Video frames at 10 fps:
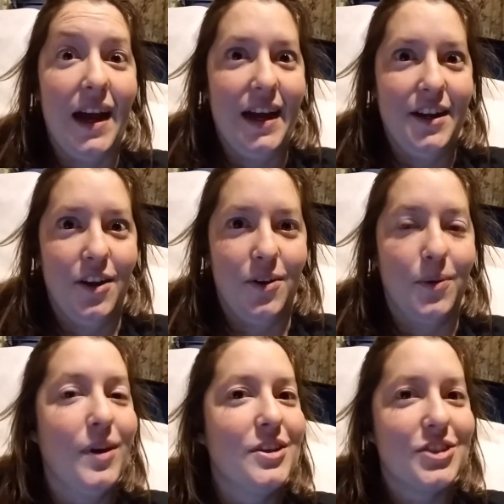I
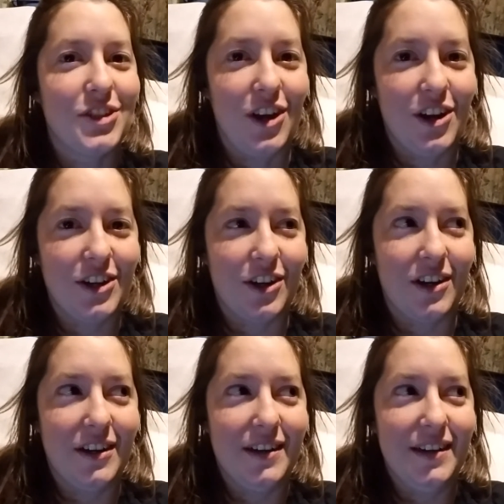know,
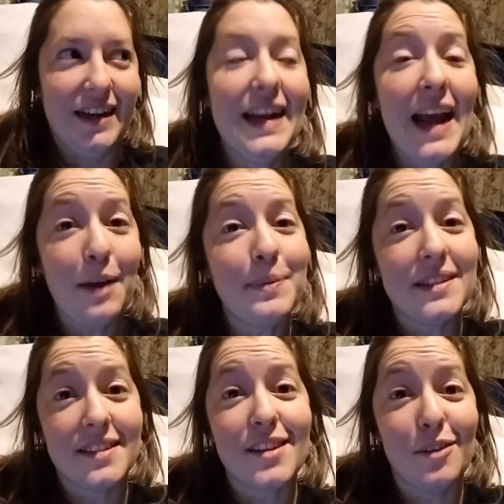shocker. It
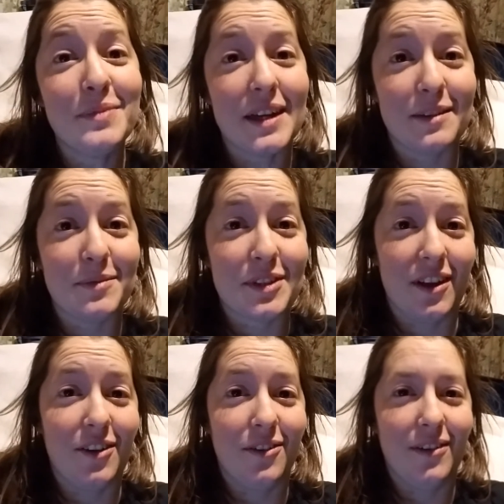happens sometimes
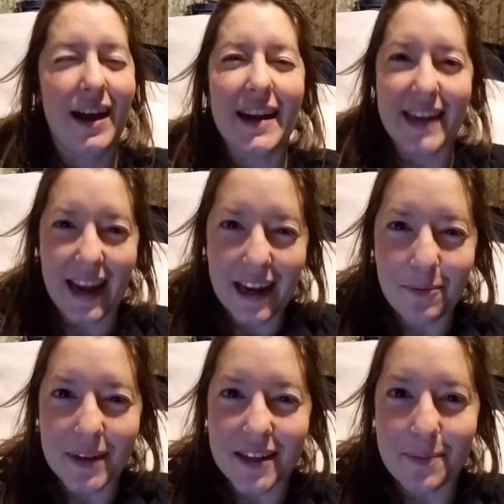though. I can
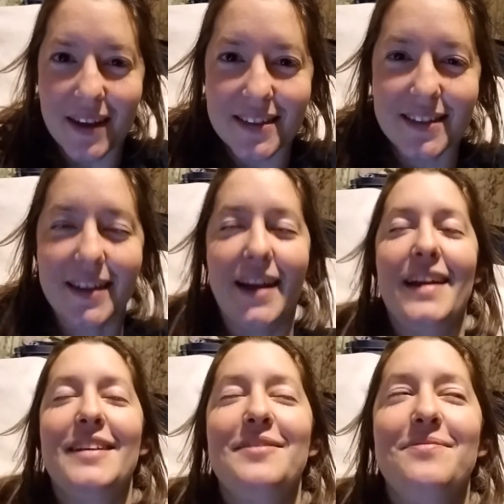be
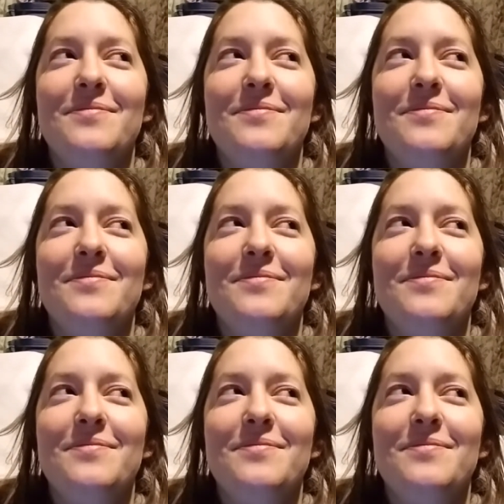domesticated.